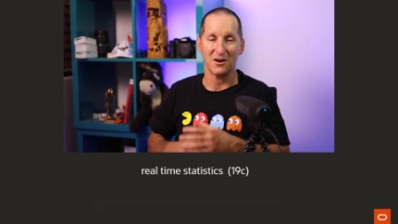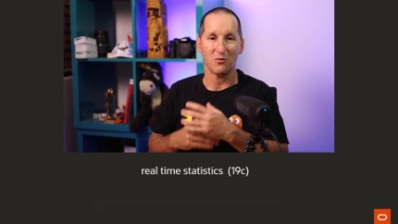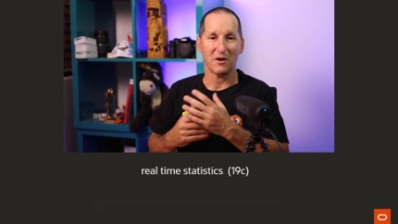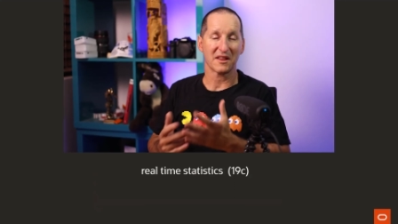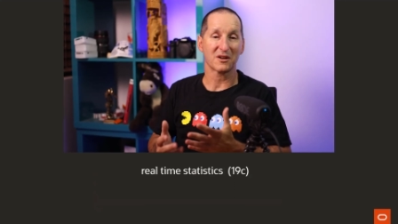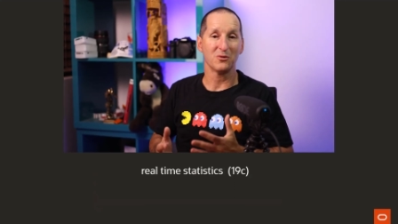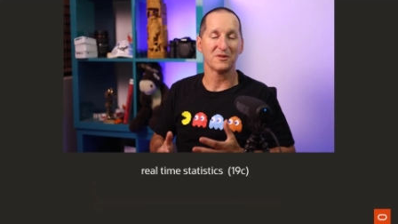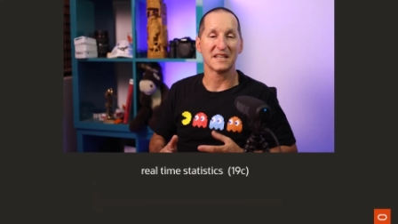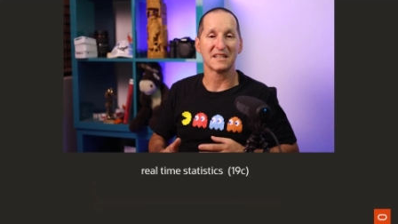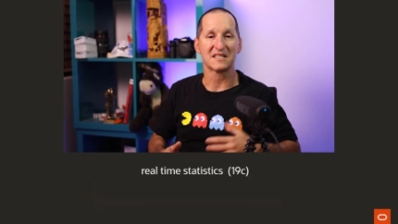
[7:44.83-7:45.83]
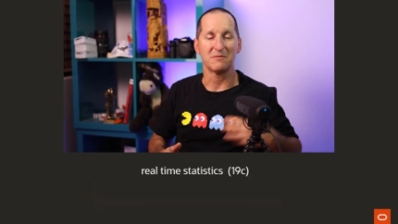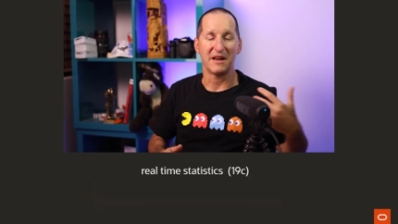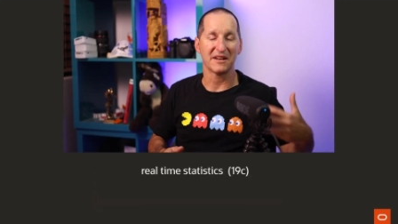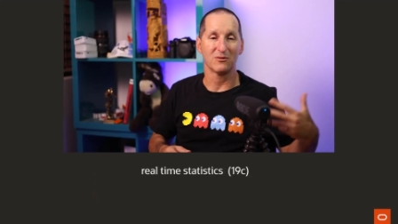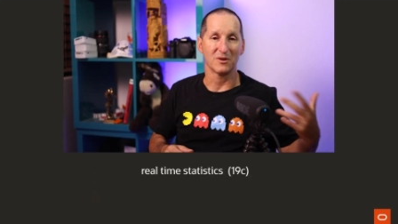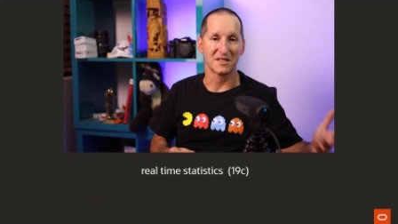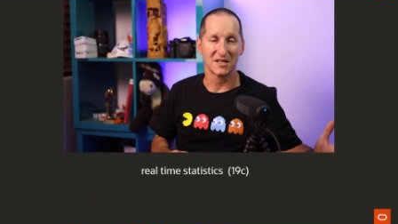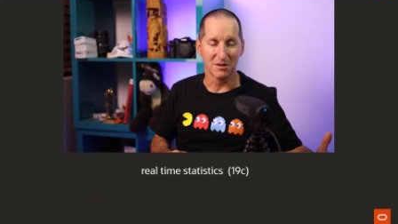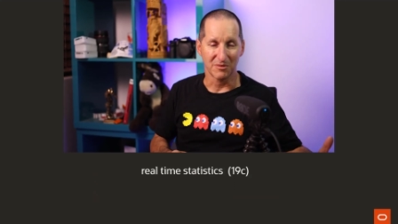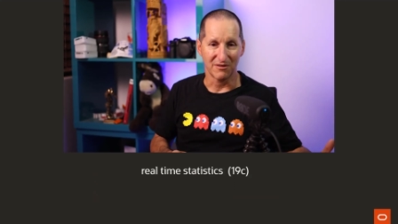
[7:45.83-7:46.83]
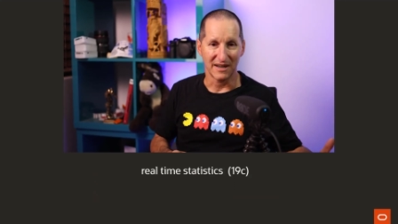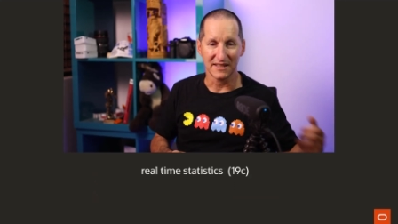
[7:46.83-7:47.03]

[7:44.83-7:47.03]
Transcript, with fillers: One of the cool things, depending on what system you're running,